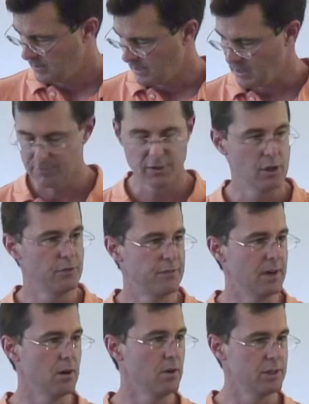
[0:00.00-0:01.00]
even though
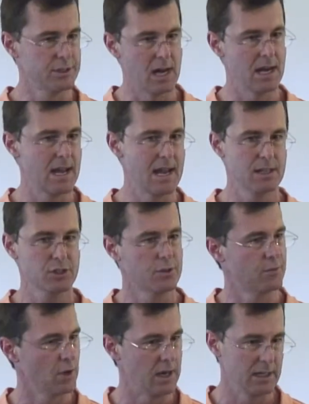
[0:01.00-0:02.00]
Pharaoh has not asked
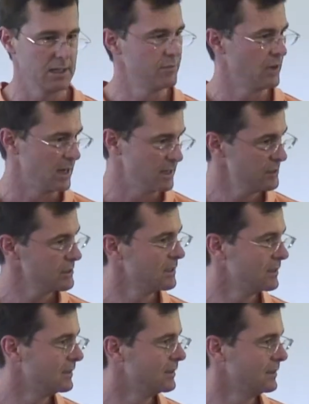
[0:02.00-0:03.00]
for any advice,
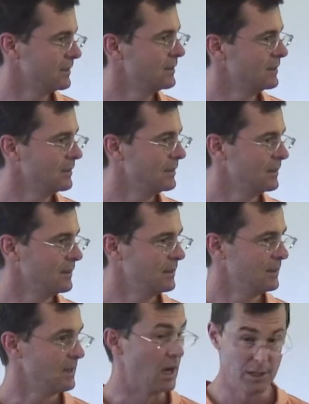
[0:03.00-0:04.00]

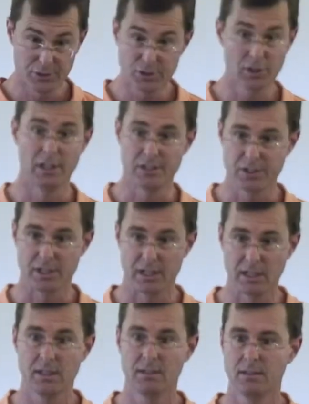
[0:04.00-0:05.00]

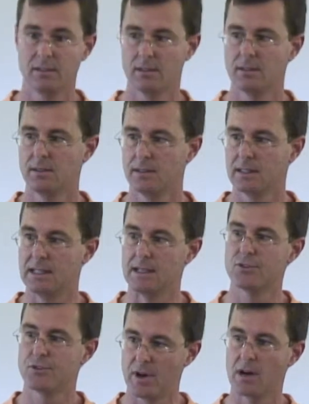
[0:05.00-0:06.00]
unsolicited,
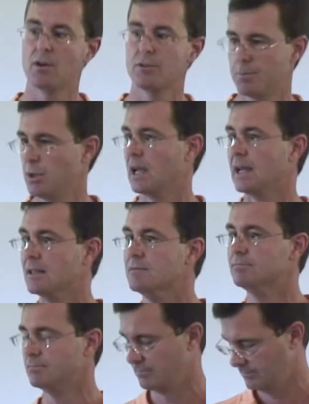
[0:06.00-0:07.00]
gives Pharaoh the plan.
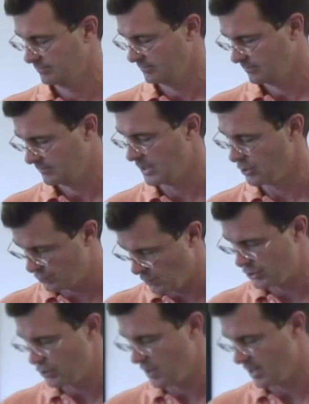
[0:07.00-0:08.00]
Here's
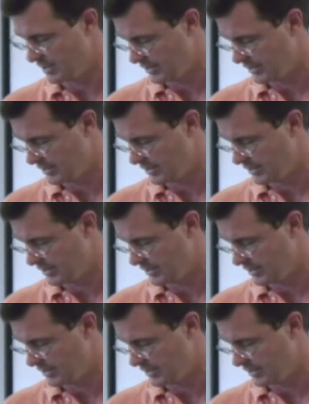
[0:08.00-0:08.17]
what you ought